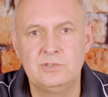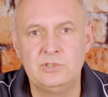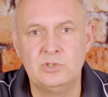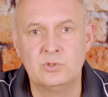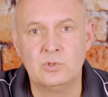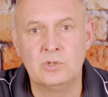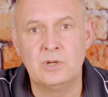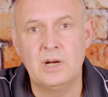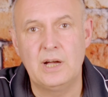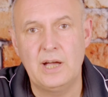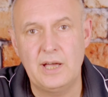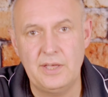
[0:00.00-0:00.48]

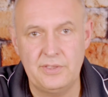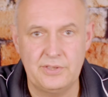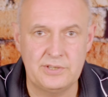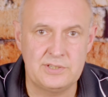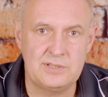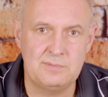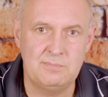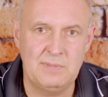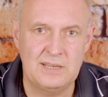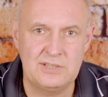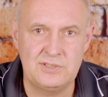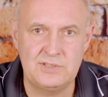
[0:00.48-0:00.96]
your other
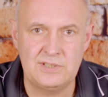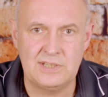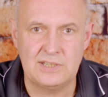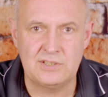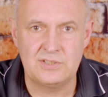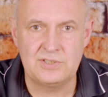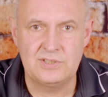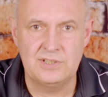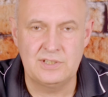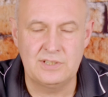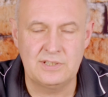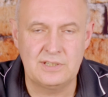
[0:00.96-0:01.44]

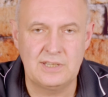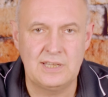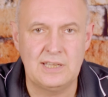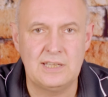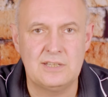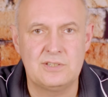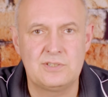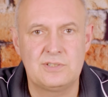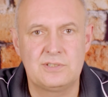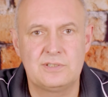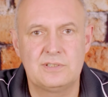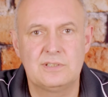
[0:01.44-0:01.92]
domestic
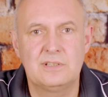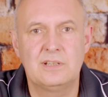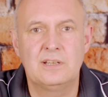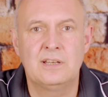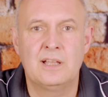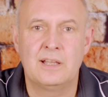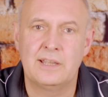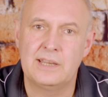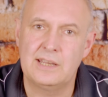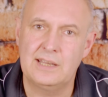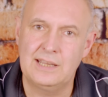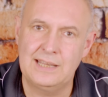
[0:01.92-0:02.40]
circuits
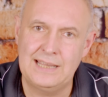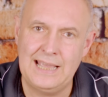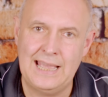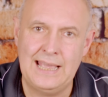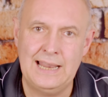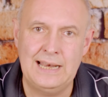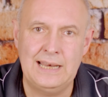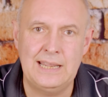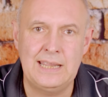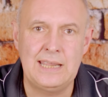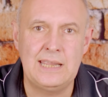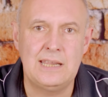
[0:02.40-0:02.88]
like
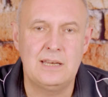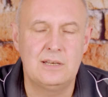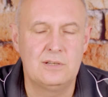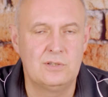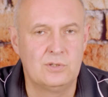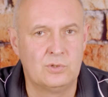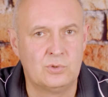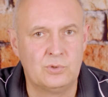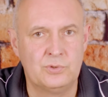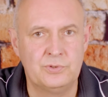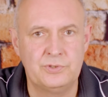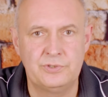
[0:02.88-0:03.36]
galley,
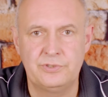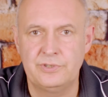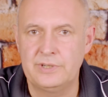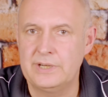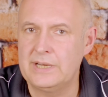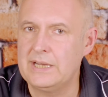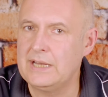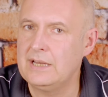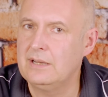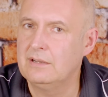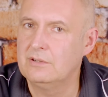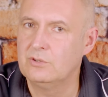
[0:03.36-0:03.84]

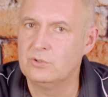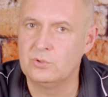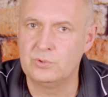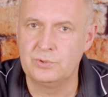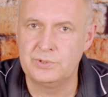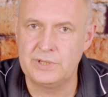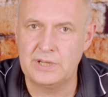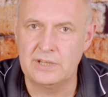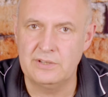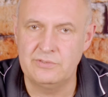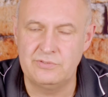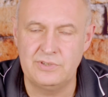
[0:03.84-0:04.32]
laundry,
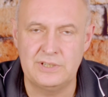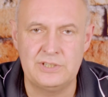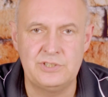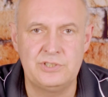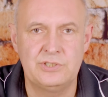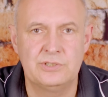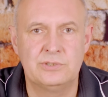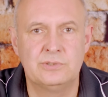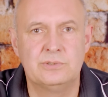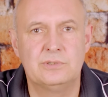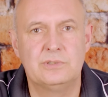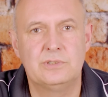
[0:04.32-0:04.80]

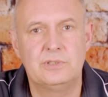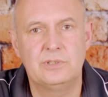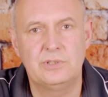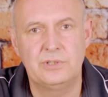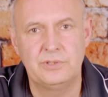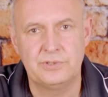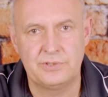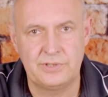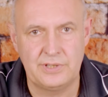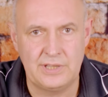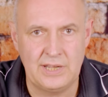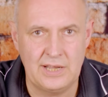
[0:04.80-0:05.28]
audio-visual
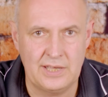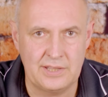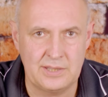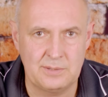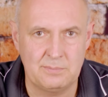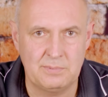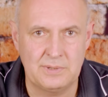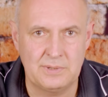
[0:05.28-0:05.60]
onto the other